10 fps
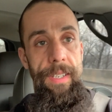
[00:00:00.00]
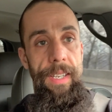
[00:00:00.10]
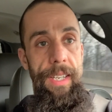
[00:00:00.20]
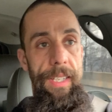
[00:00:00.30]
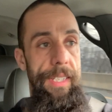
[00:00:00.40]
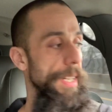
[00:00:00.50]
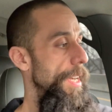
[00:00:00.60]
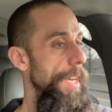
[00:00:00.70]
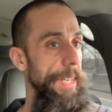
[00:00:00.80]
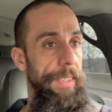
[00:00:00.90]
It's a
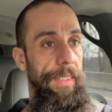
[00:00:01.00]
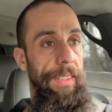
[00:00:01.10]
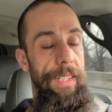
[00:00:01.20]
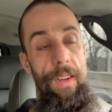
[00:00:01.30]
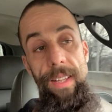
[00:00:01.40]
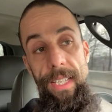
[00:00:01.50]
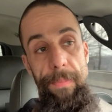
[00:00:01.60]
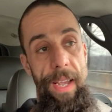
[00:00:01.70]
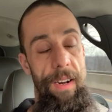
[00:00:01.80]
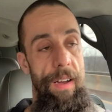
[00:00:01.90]
lot. And all that's
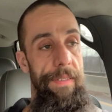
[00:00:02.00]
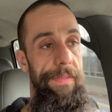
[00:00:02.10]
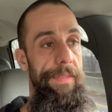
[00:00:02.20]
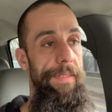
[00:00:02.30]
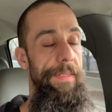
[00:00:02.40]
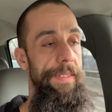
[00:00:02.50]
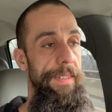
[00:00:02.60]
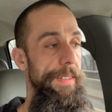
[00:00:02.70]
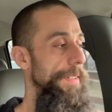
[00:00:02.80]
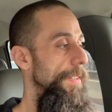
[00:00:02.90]
paid off.
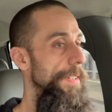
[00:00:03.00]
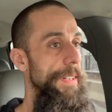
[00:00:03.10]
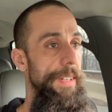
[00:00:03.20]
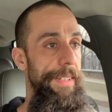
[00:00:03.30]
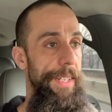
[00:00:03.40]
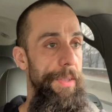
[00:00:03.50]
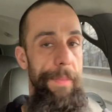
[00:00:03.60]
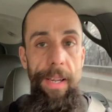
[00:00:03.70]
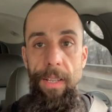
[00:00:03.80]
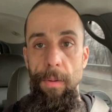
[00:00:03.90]
Just
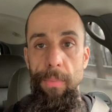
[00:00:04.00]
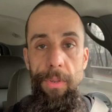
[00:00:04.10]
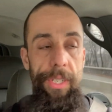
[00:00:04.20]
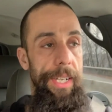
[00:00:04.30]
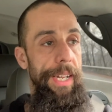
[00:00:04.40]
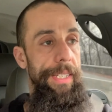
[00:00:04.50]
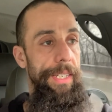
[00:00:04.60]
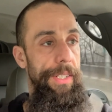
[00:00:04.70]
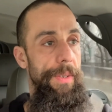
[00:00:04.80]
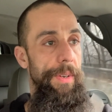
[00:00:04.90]
my little bullshit
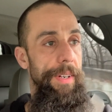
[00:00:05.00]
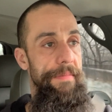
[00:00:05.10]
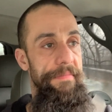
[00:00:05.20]
Etsy store.